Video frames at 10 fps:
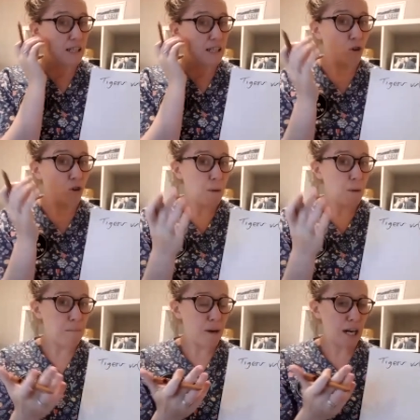It's all
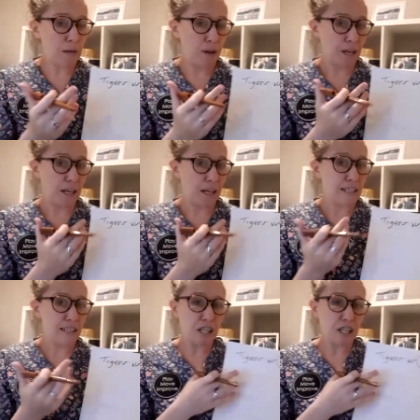about mark making.
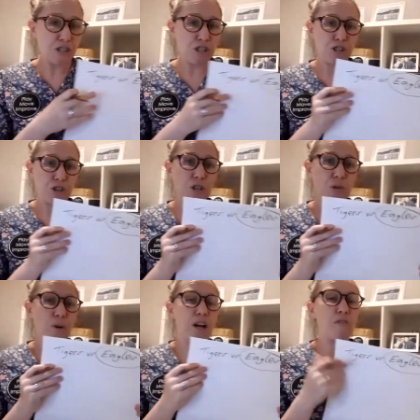It's starting to show
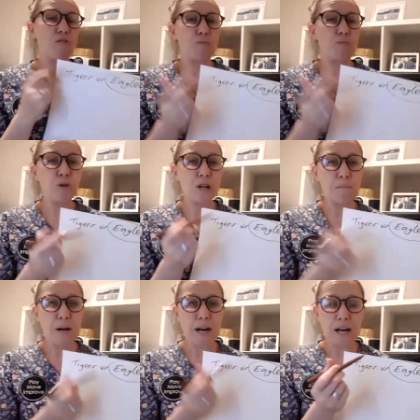that when I put a
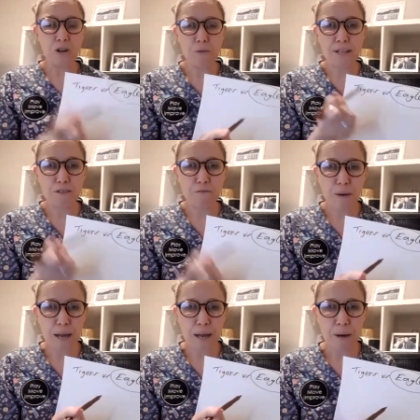mark on a piece of
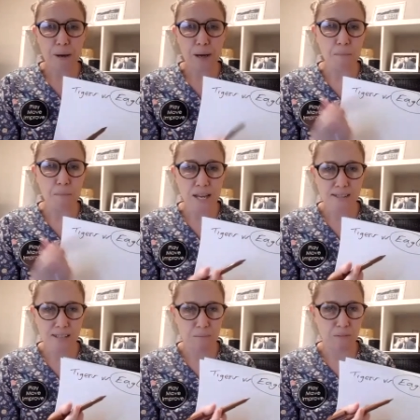paper, it
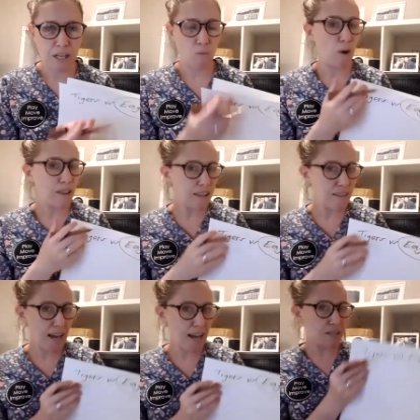means something, whether
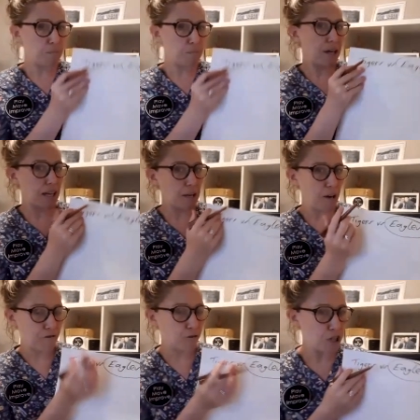that's picking
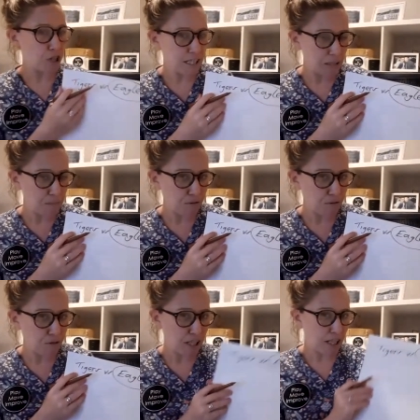my footy tips
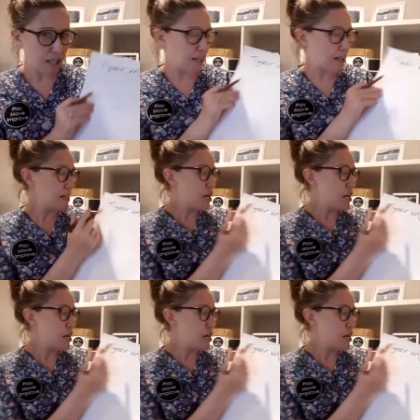for the year,